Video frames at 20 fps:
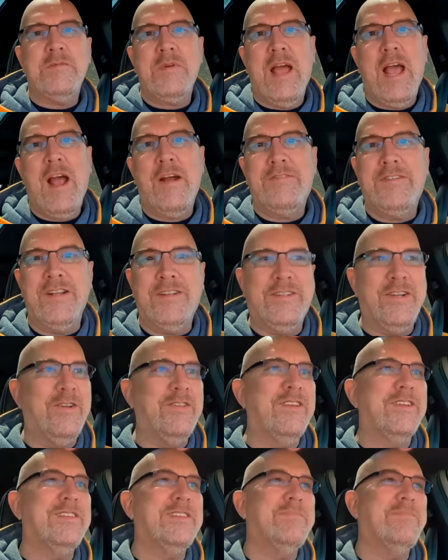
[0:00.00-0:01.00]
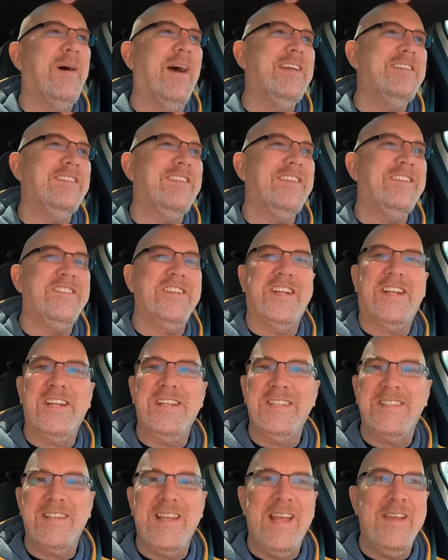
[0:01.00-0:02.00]
We have to do the spicy
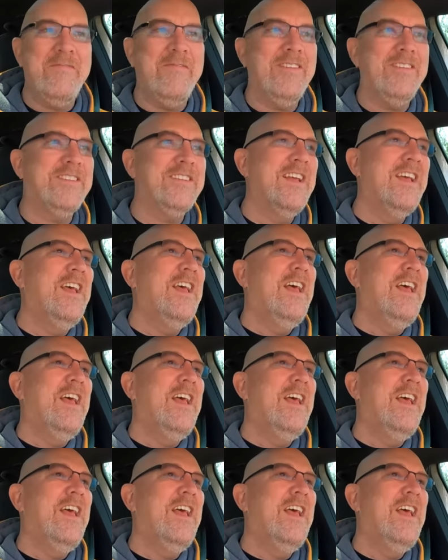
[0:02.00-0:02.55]
chicken sandwich.